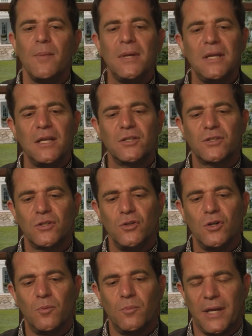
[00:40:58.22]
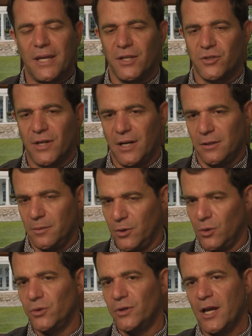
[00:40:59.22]
mean, it's, my kids are getting a little bit
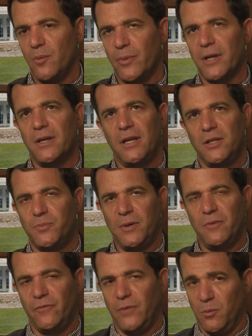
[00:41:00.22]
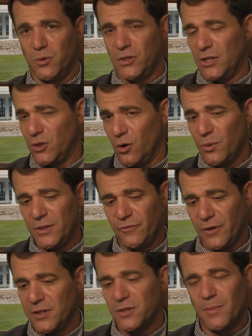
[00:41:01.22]
older now, but it's always
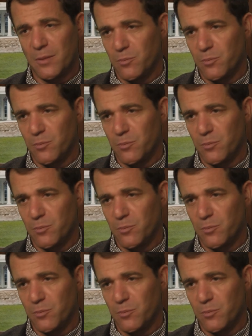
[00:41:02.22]
fun to make